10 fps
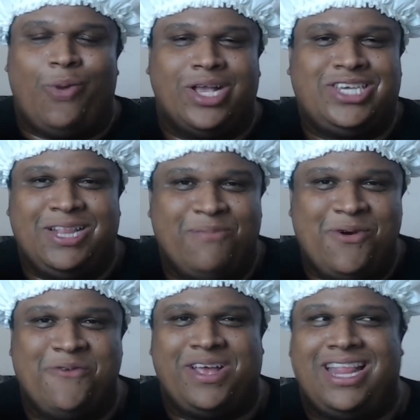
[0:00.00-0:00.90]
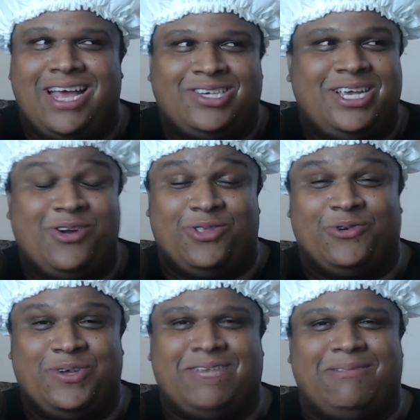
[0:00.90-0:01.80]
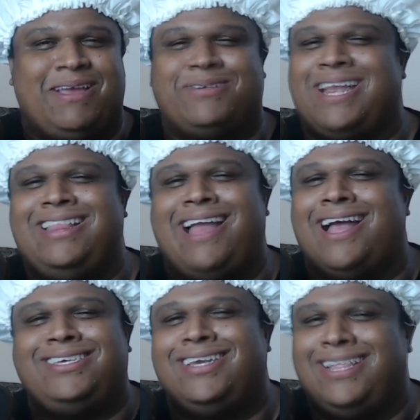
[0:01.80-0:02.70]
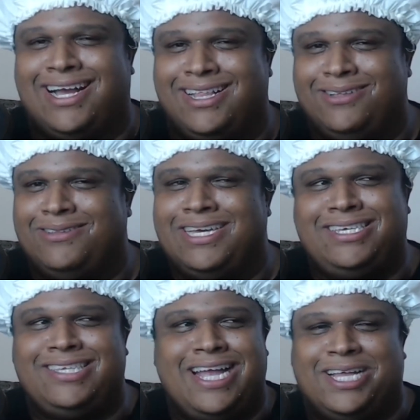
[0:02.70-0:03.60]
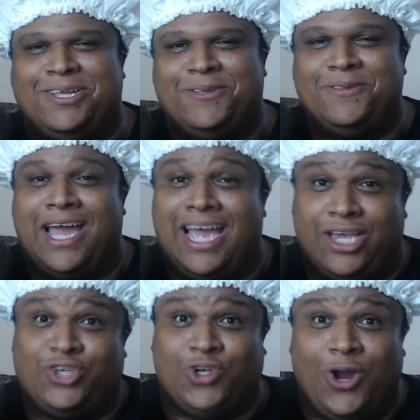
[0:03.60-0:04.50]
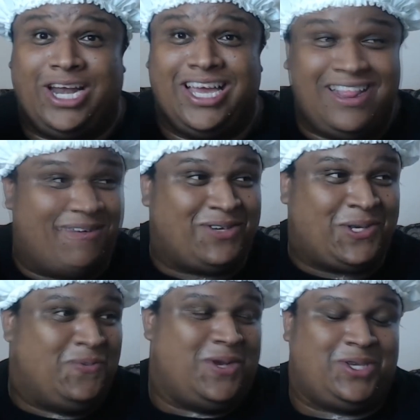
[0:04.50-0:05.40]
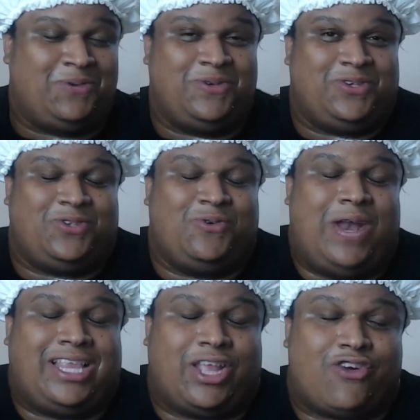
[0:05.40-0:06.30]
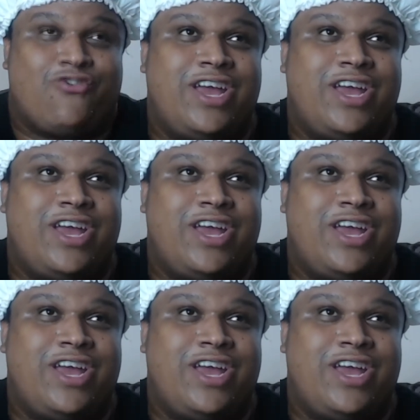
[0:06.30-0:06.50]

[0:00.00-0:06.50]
you know, watching the movie and I'll see her doing something. I was like, nah, she ain't not gonna do that. She's not gonna do that. And surely enough, she would. She would just do like the